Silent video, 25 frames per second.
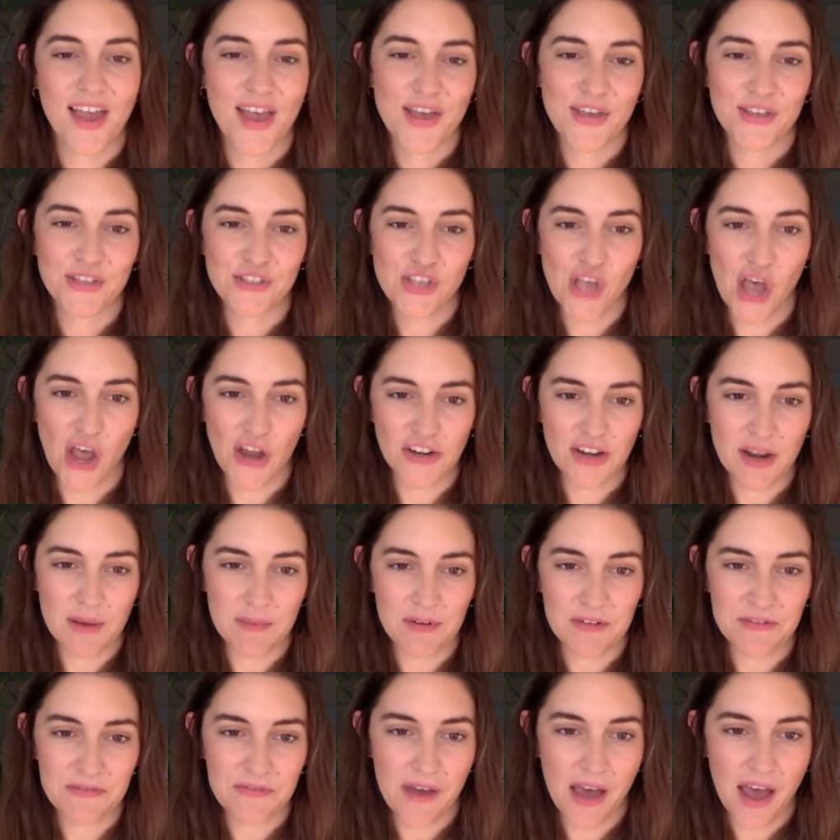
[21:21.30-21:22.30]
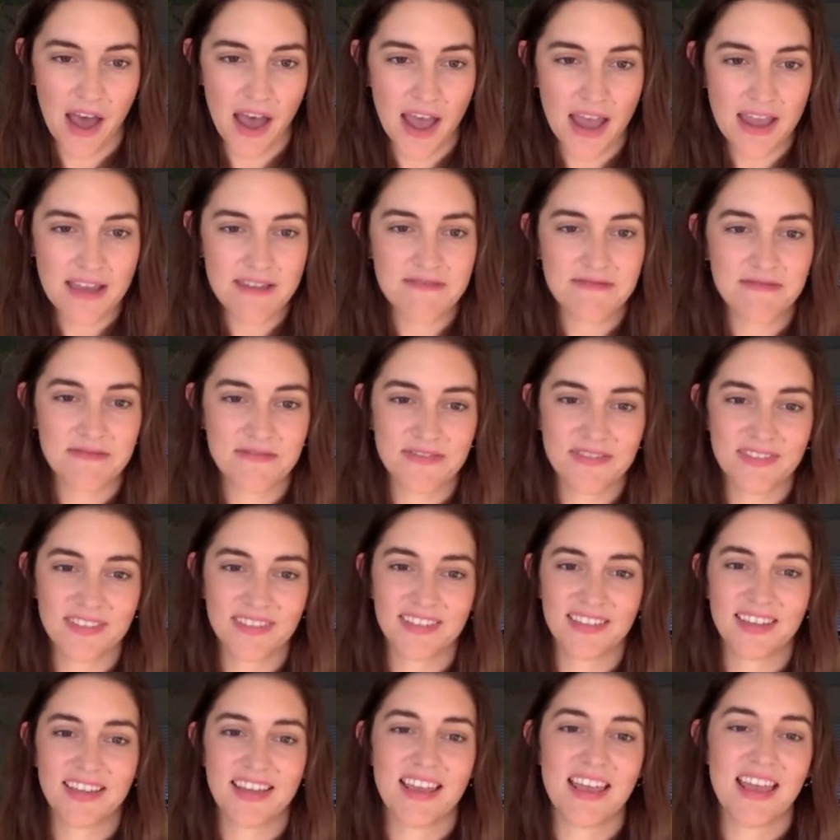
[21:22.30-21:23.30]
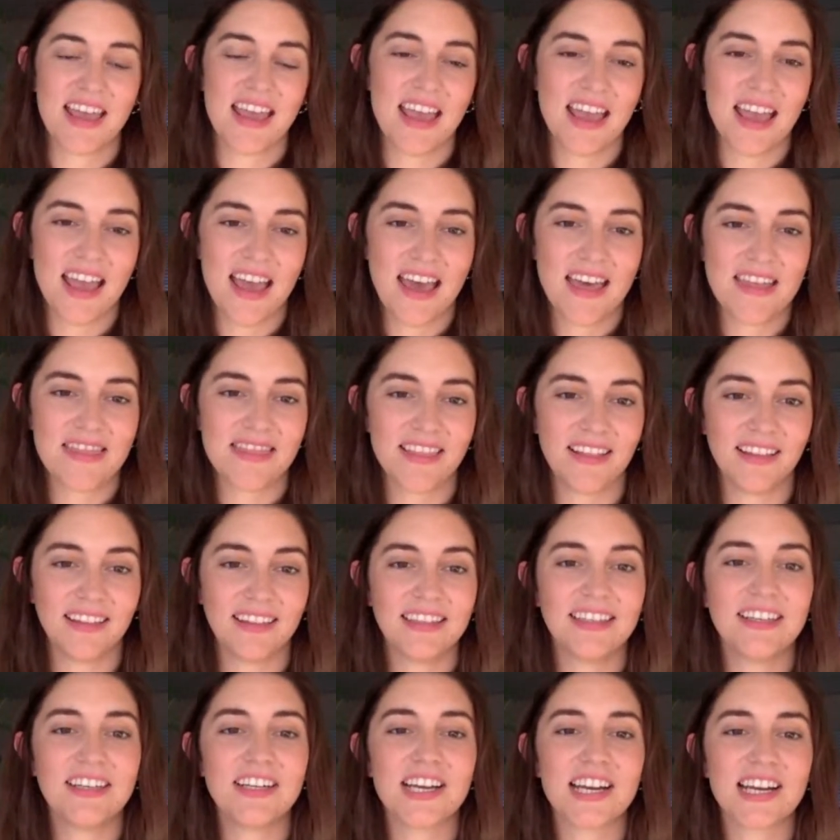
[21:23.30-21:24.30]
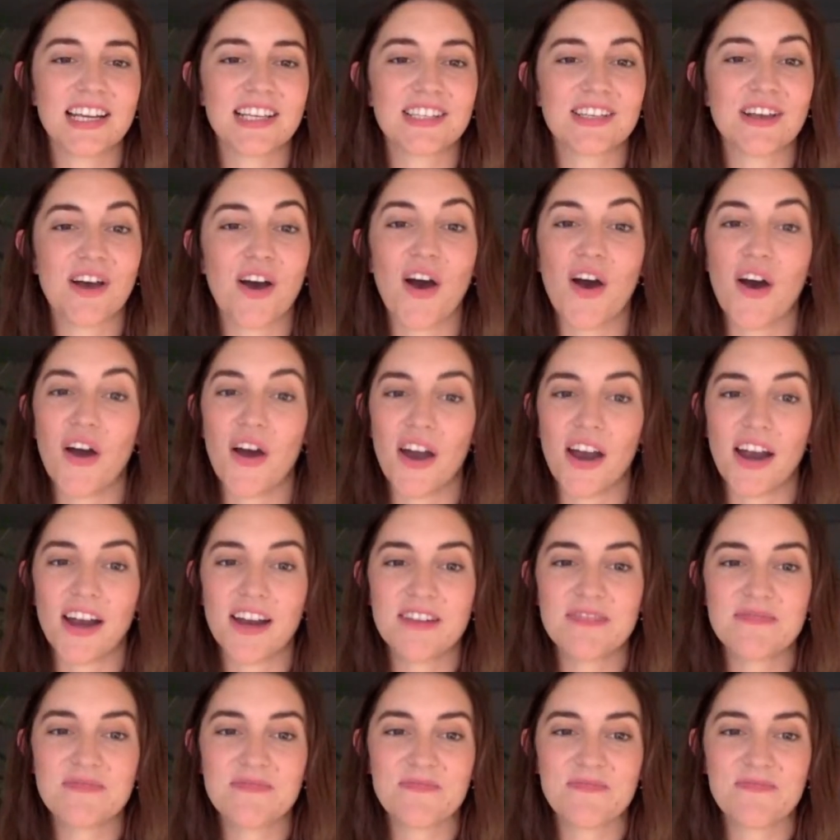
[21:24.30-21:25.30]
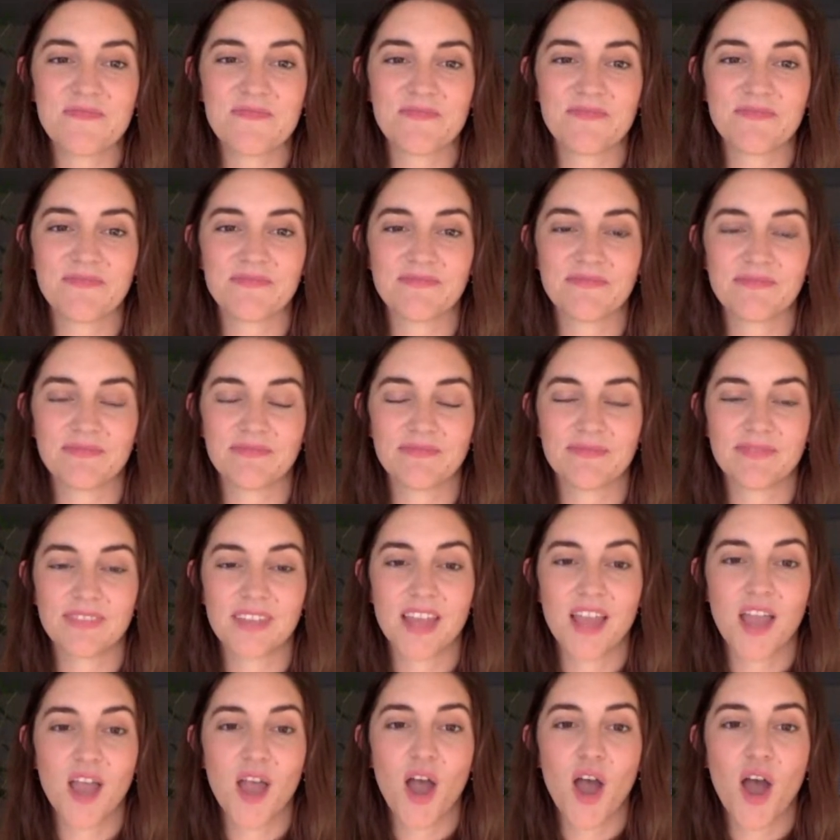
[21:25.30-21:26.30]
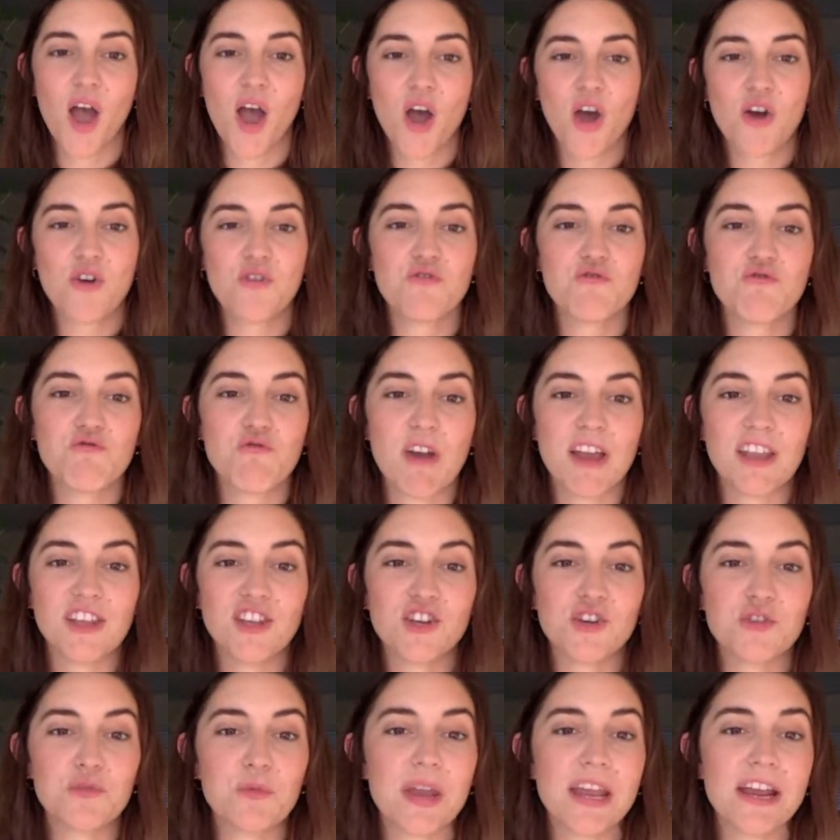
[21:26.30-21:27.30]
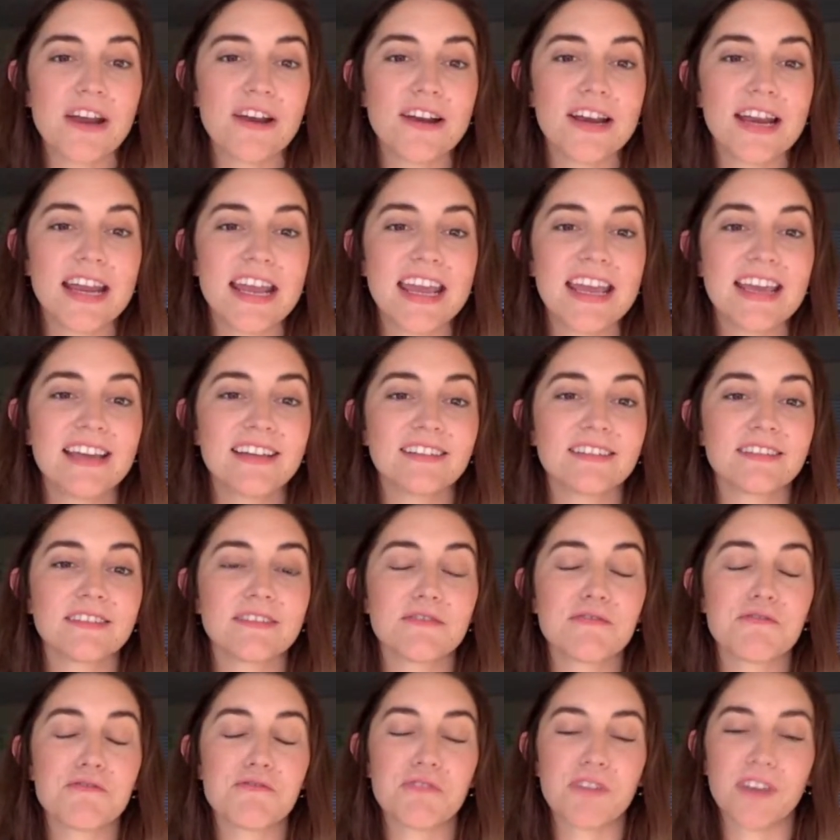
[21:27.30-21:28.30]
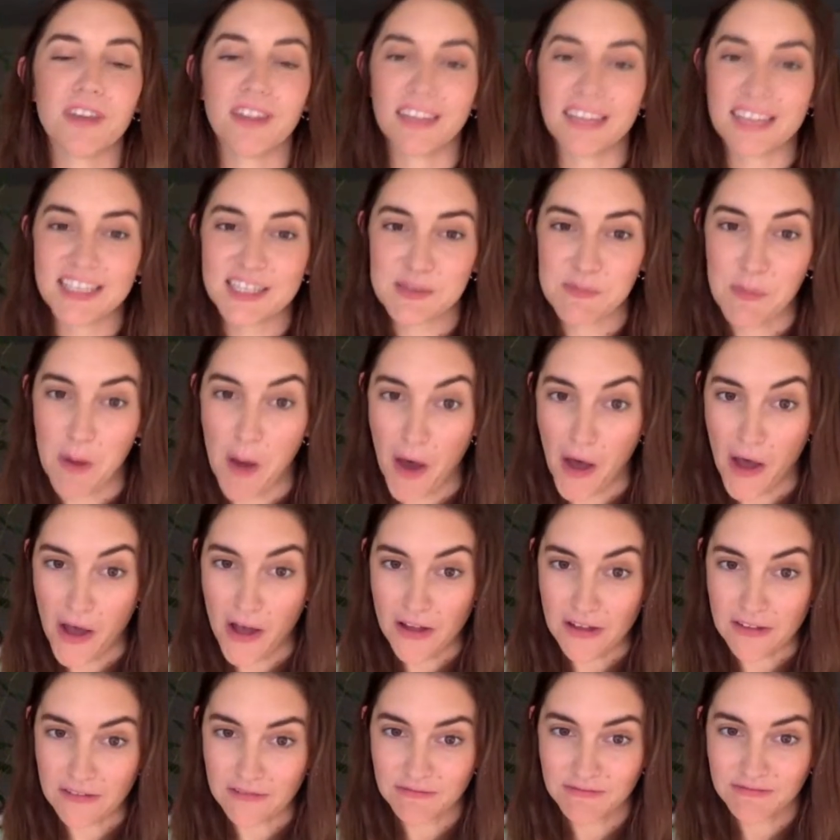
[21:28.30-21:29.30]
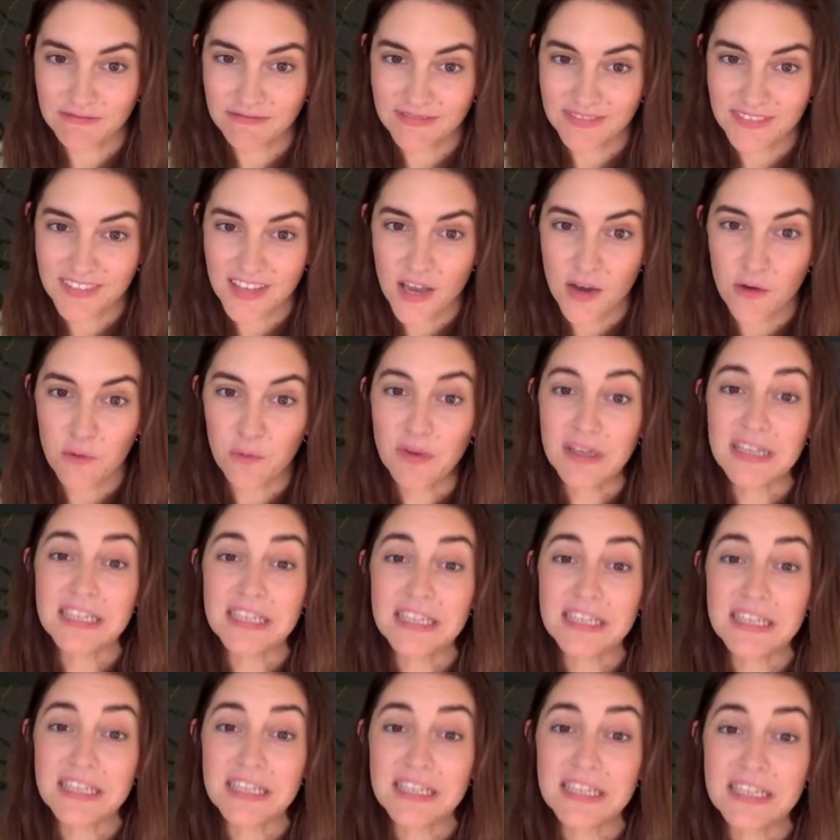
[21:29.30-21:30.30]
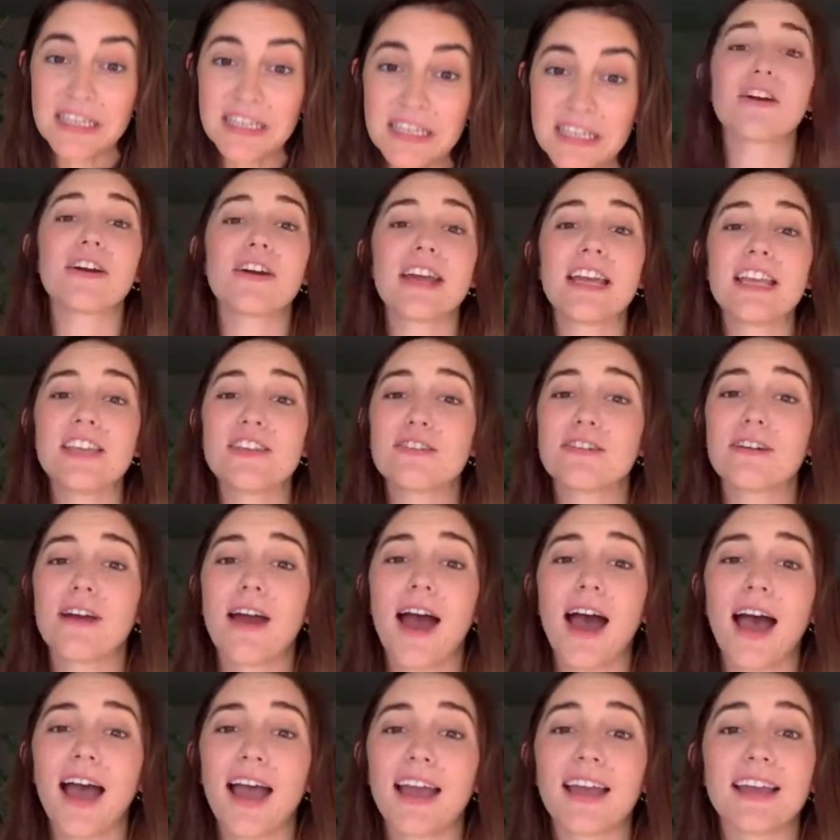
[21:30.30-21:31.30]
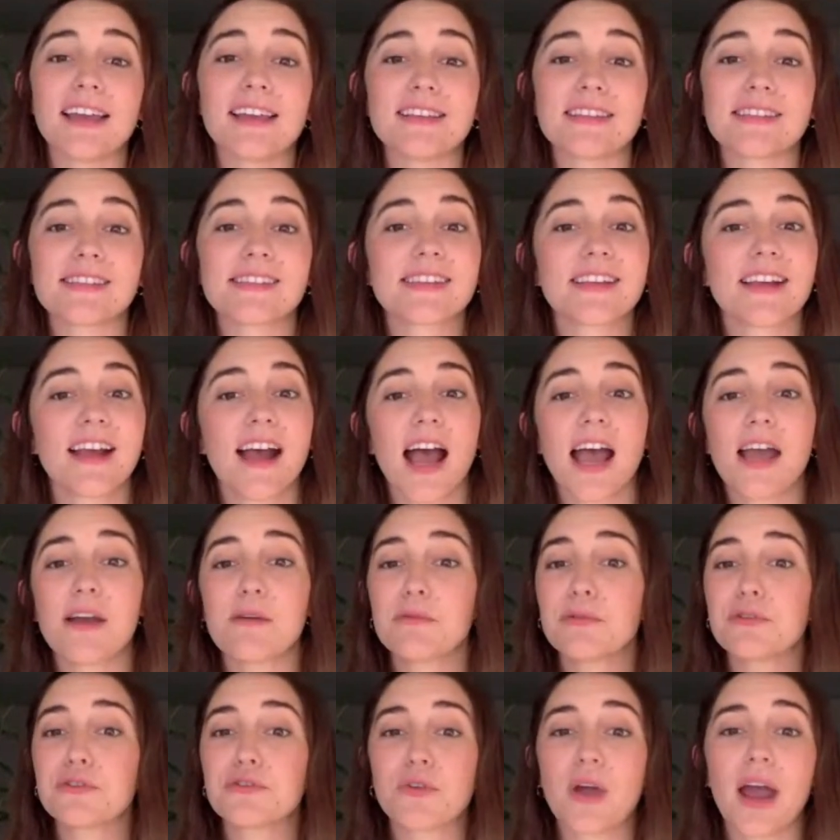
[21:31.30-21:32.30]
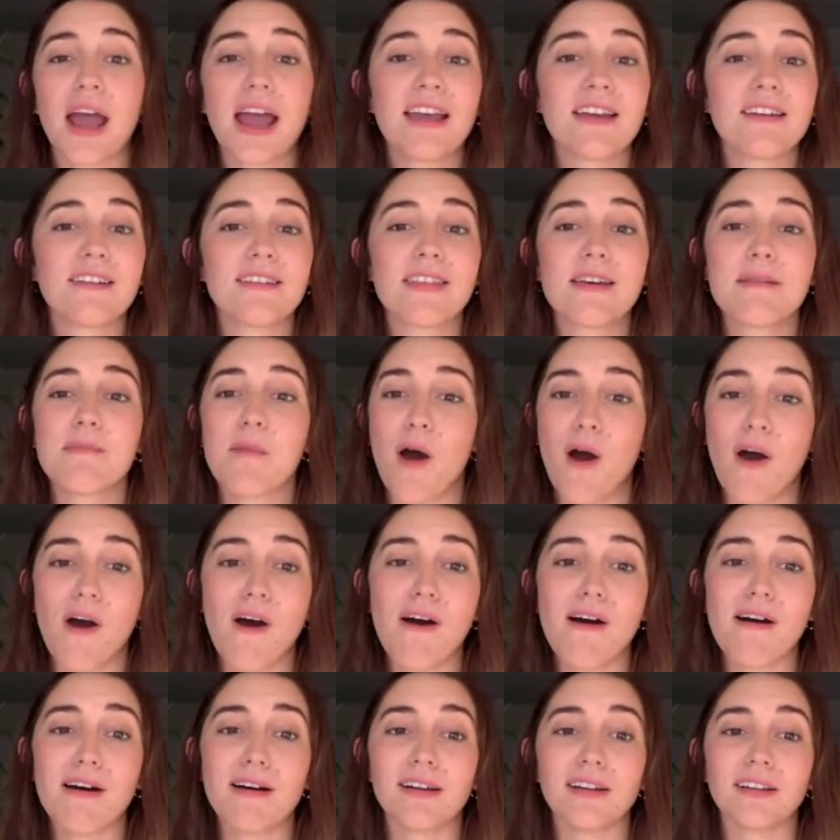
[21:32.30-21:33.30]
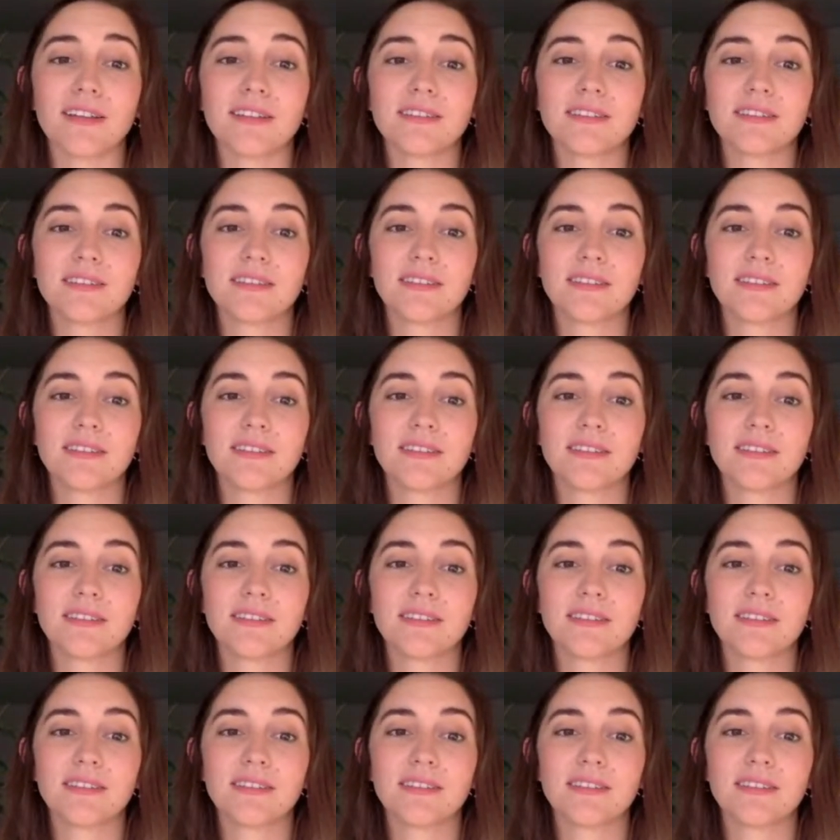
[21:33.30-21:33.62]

Song number 5. The lyrics are, when you're weary, feeling small, when tears are in your eyes, I will dry them all.